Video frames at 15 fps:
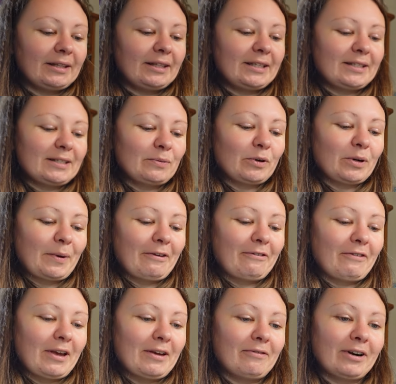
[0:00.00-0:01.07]
This is one of my
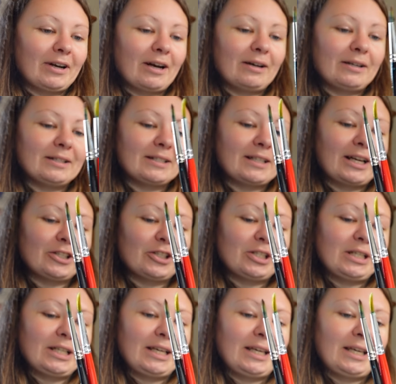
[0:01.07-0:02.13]
favourite colours
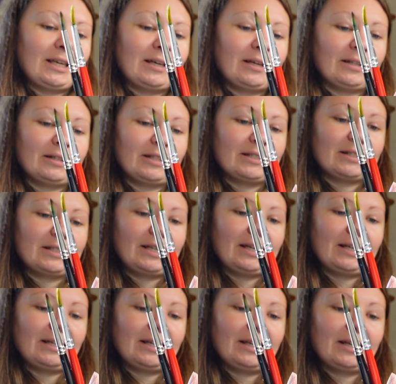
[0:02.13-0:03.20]
actually, this
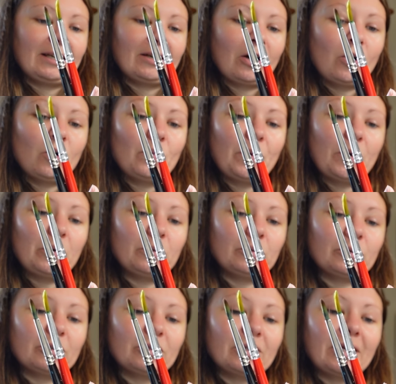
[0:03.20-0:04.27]
tealy
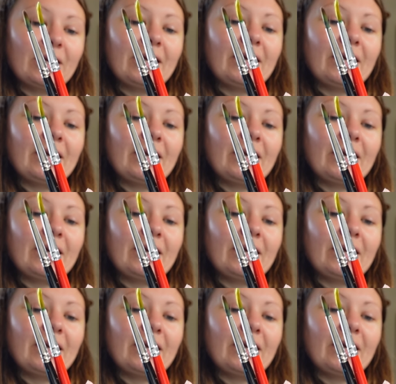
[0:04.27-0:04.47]
cobalt